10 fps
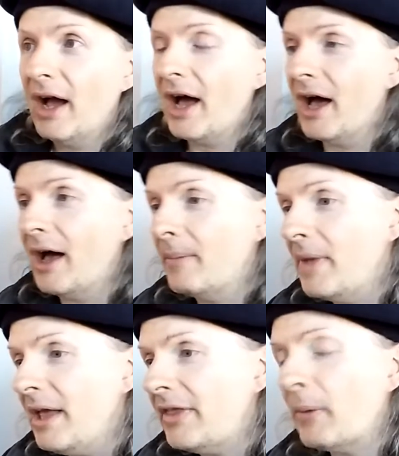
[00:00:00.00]

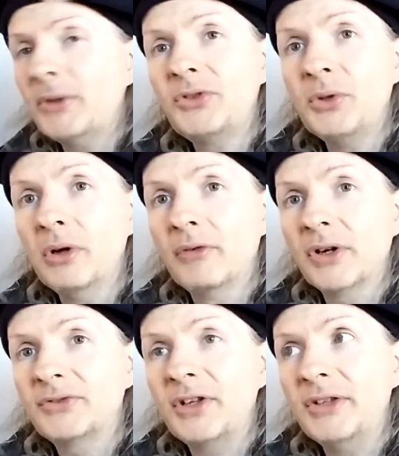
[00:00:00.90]
that went to
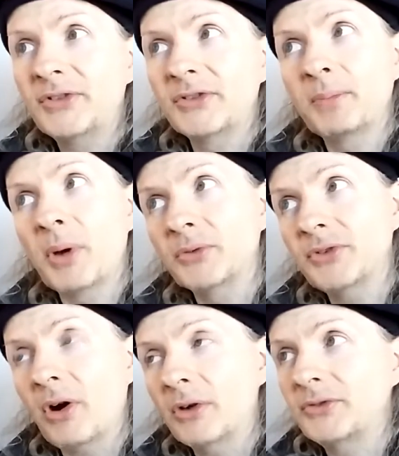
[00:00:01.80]
universities as opposed
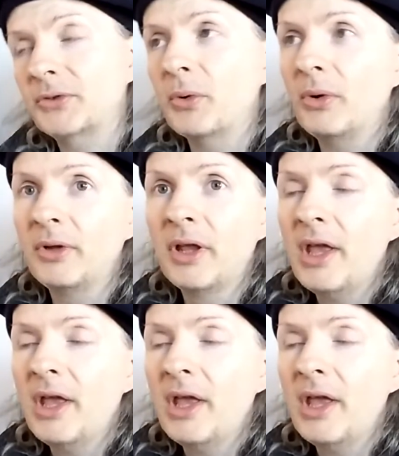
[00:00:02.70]
to art school.